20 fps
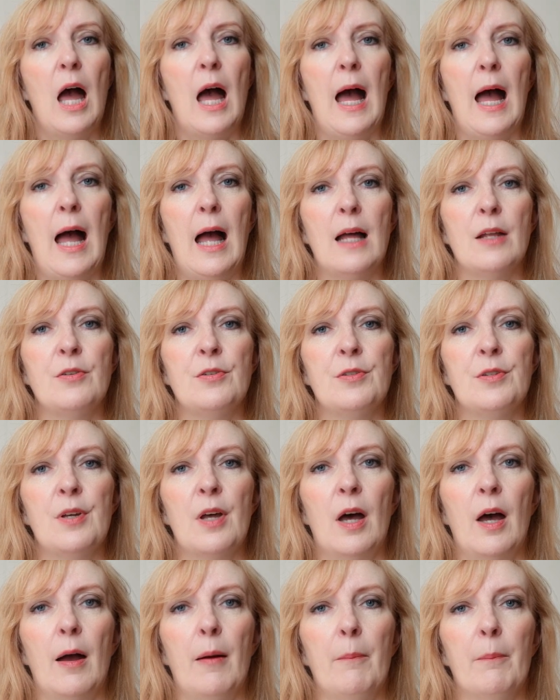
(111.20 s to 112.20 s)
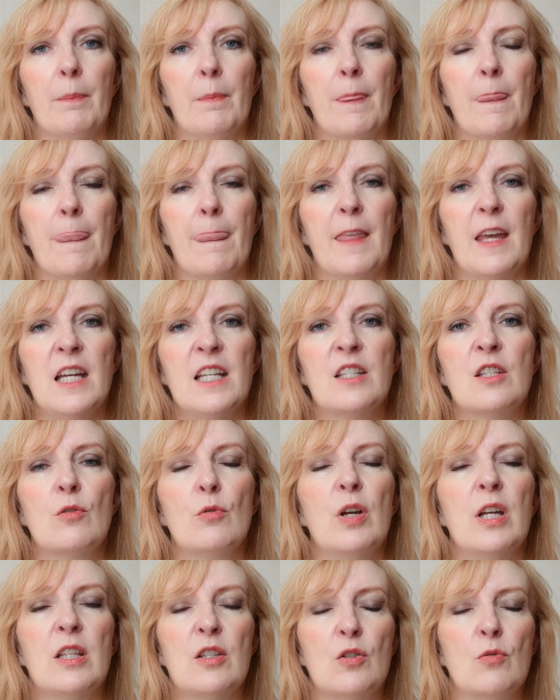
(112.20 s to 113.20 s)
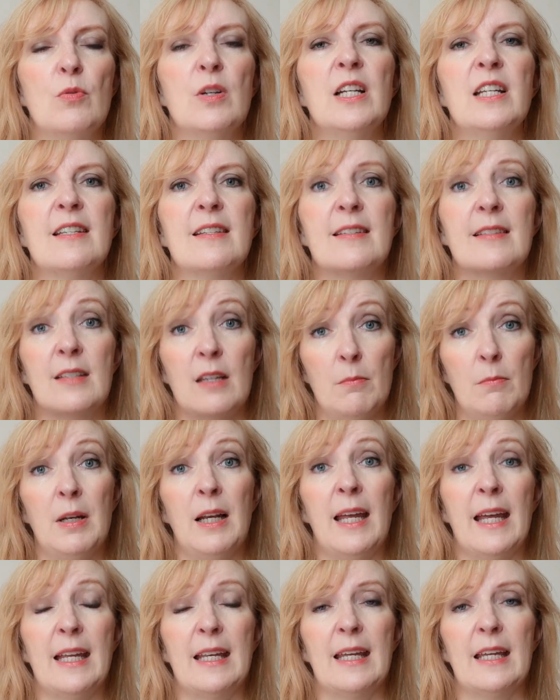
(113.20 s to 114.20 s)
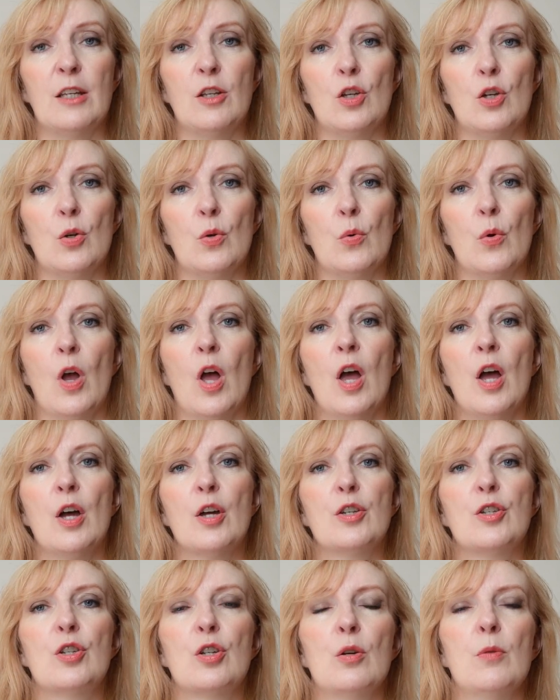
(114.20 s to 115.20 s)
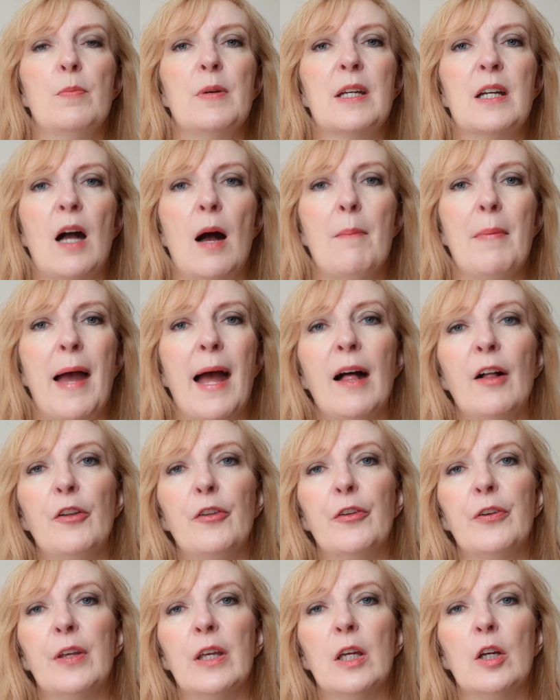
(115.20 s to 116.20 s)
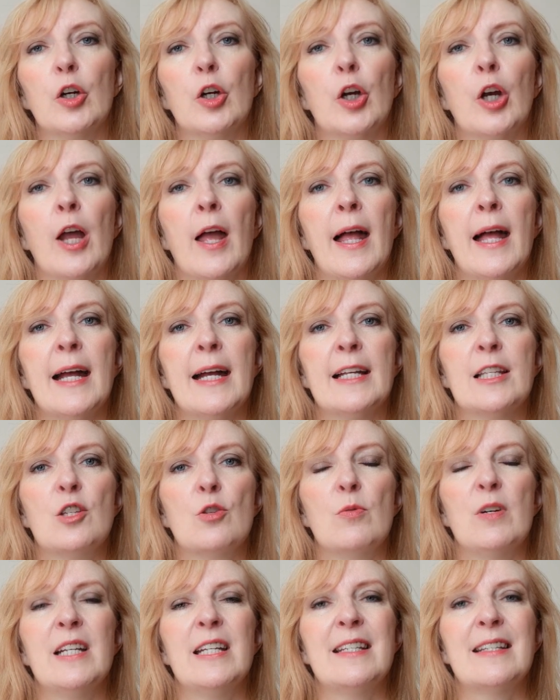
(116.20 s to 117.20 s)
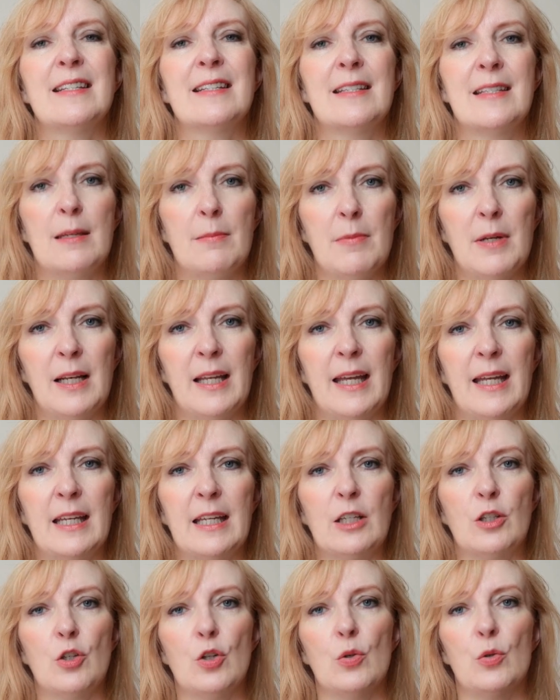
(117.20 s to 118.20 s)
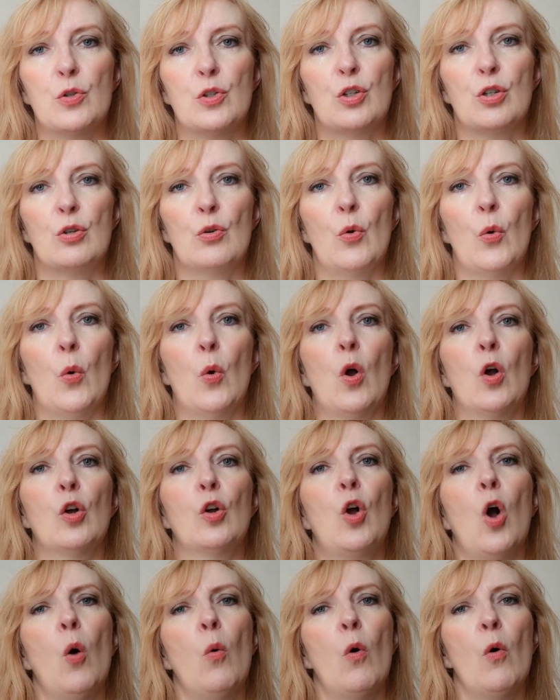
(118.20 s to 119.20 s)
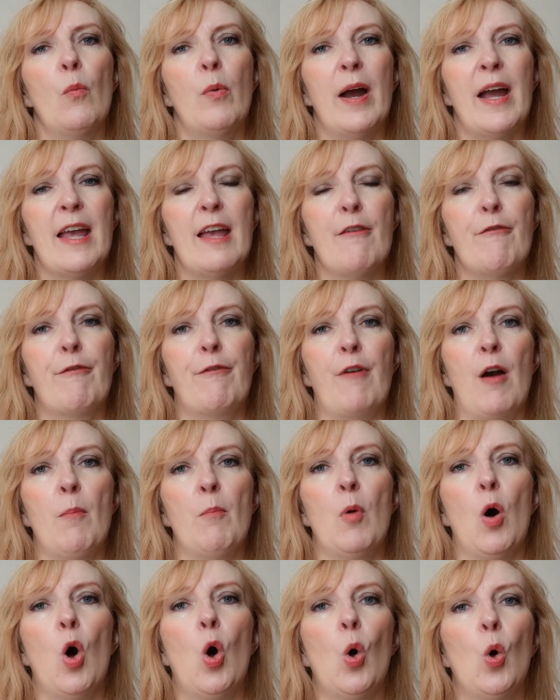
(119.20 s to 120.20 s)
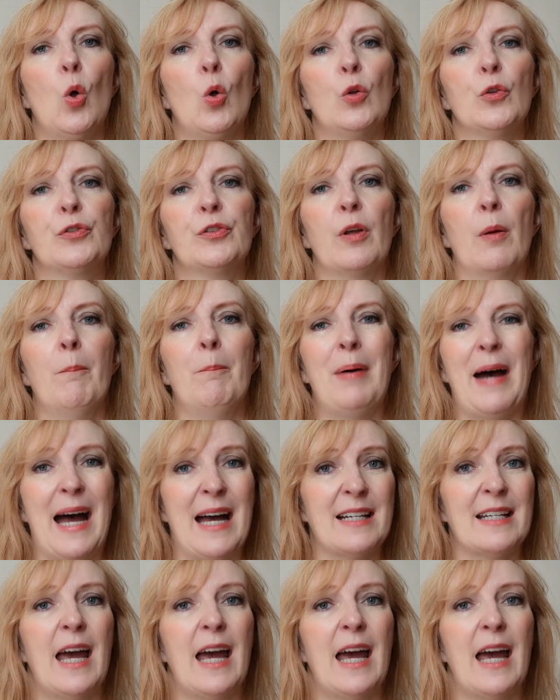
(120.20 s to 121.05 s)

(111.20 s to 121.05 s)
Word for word: and um, it's it's really stimulating you to become healthier. It's really stimulating you to go away from old bad